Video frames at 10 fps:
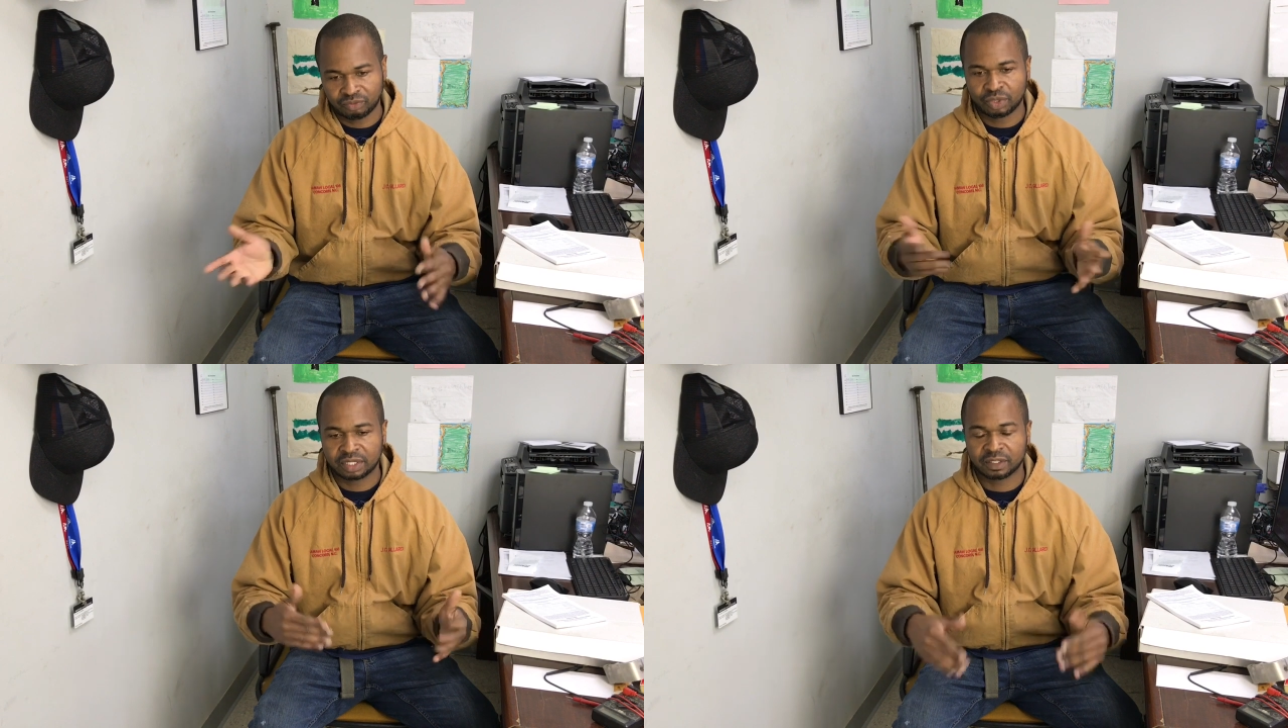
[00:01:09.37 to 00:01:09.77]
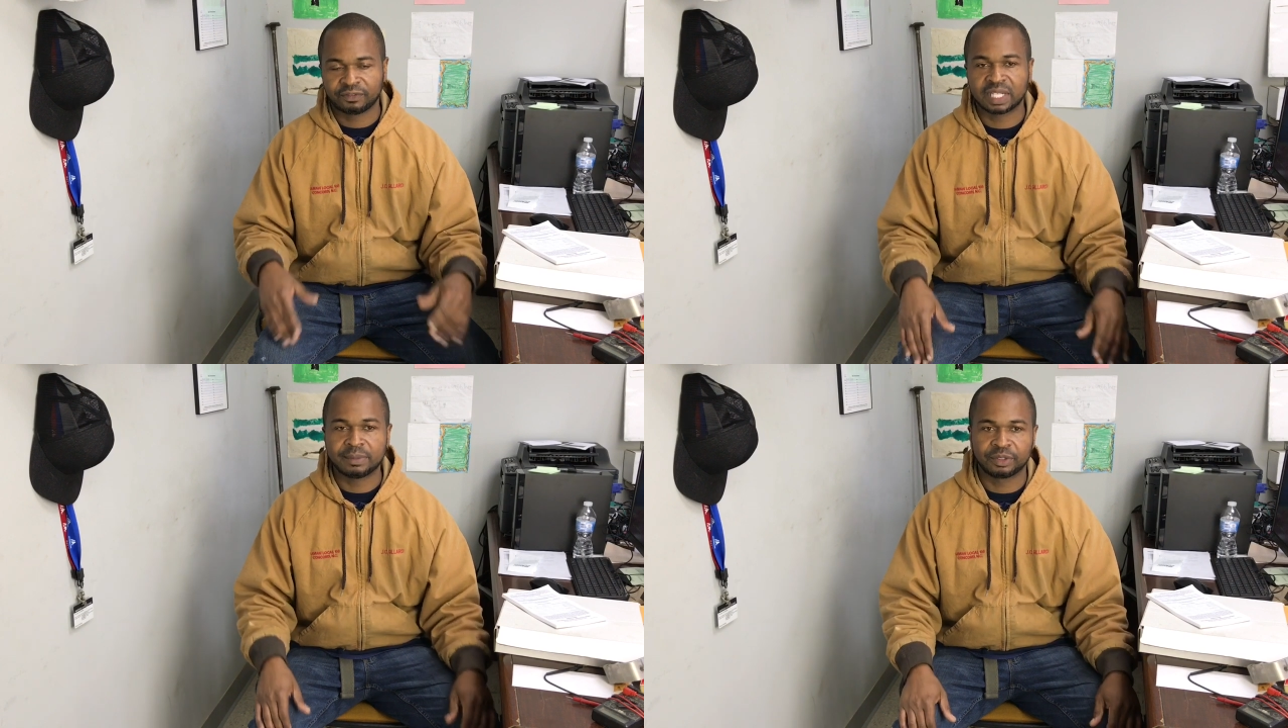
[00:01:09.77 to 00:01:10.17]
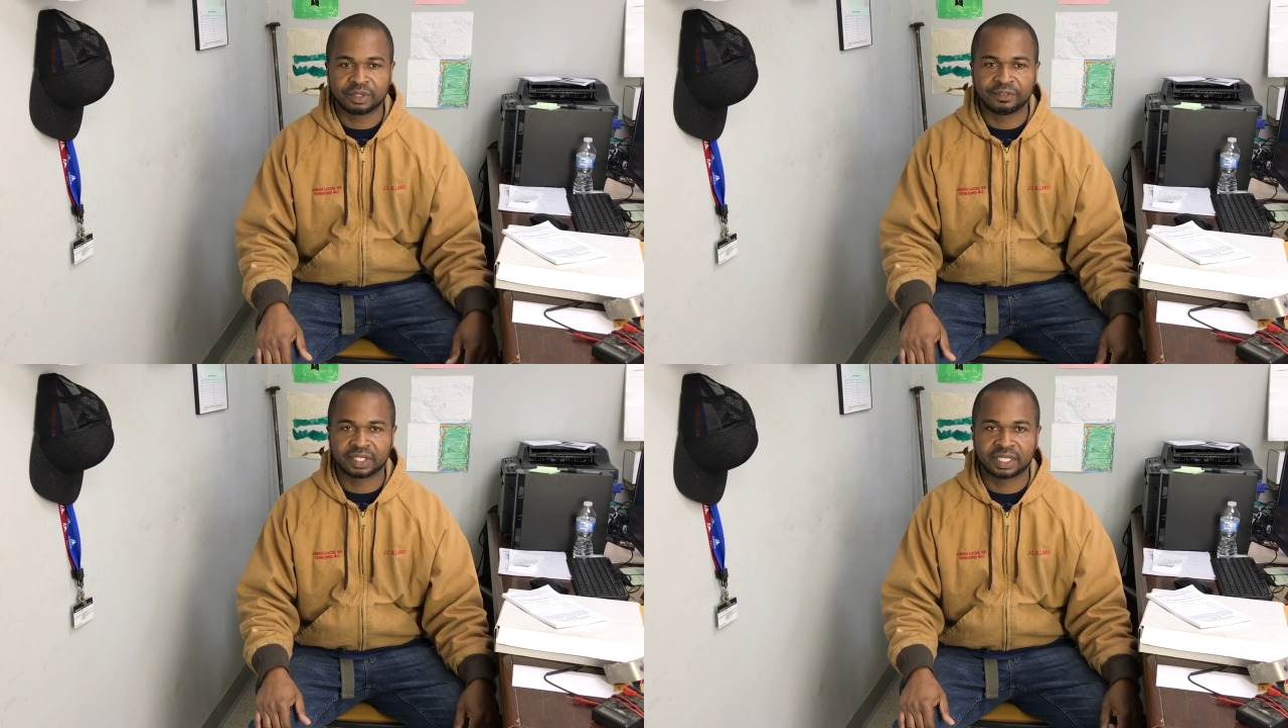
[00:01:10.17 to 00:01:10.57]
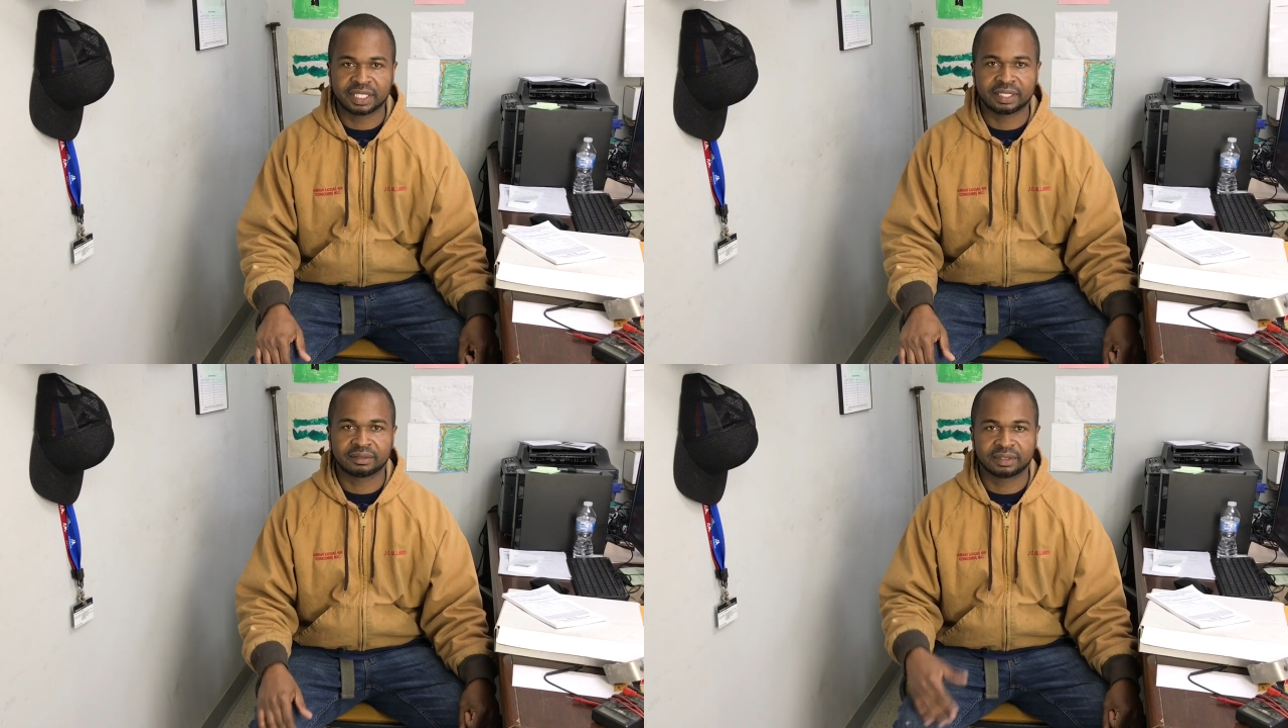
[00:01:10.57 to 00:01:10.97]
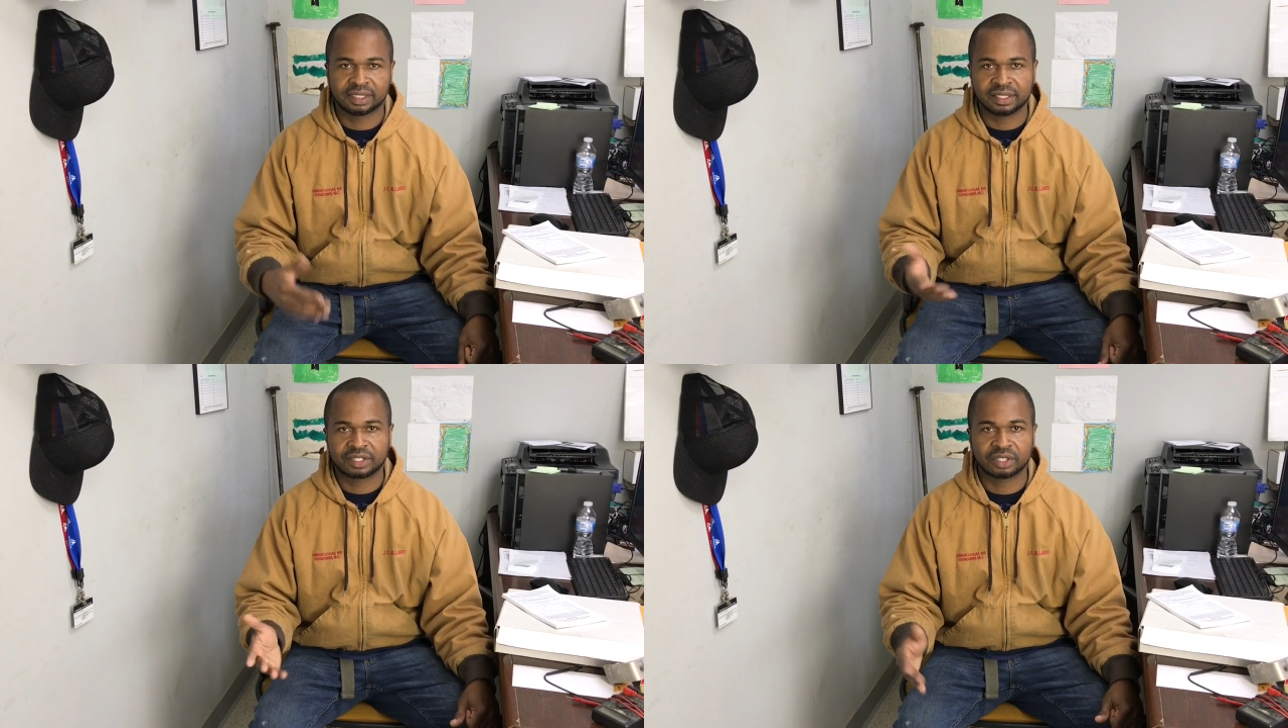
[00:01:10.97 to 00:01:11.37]
went to the Flaming River kit,
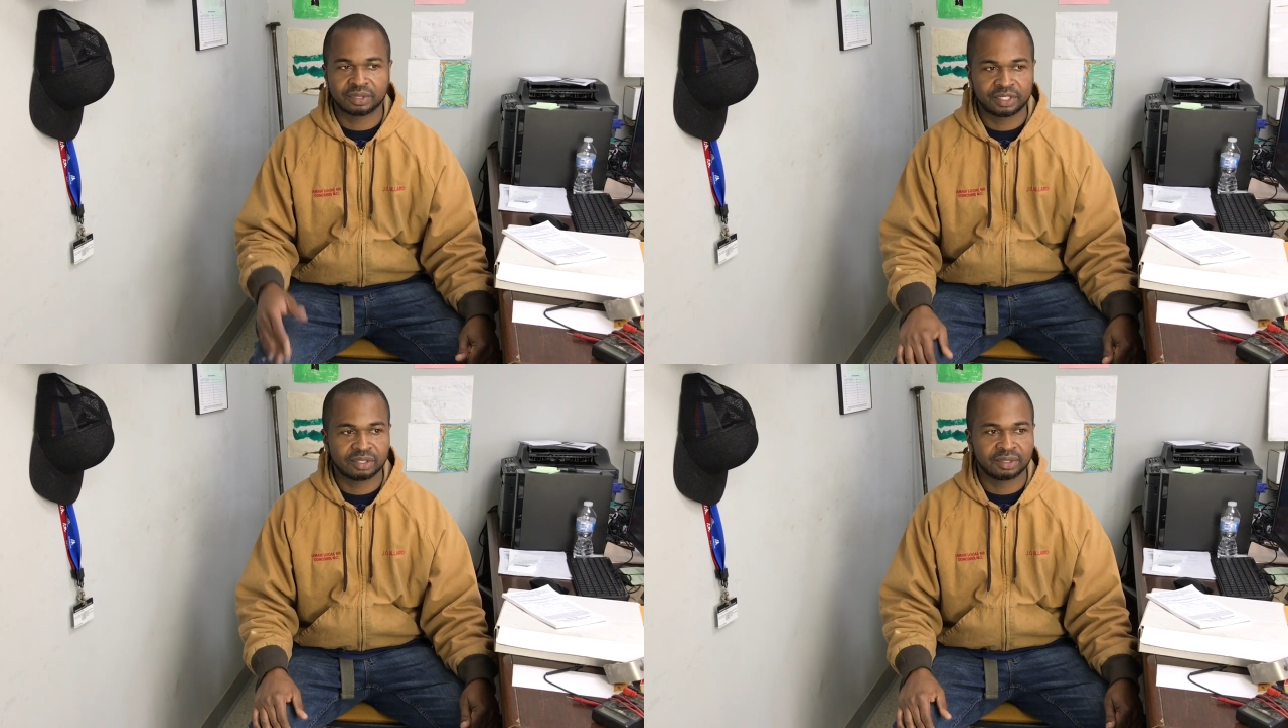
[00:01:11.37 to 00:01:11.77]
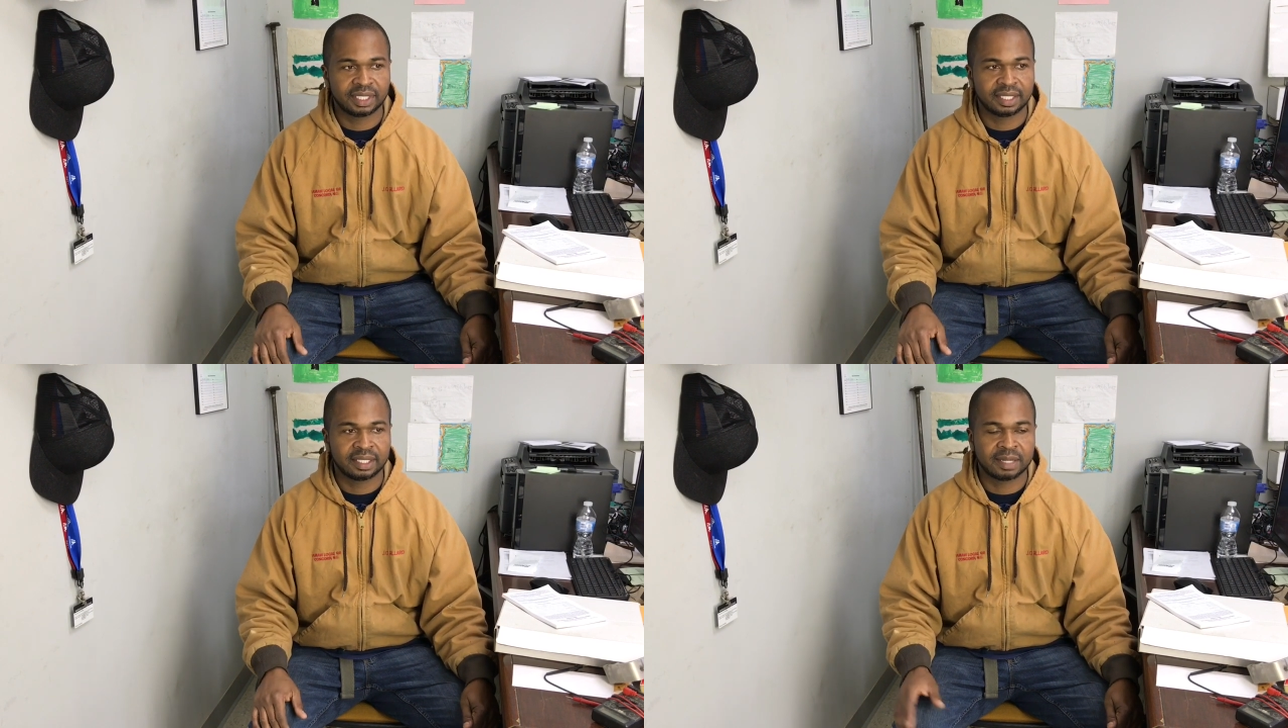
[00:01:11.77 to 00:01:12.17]
and so it's doing that.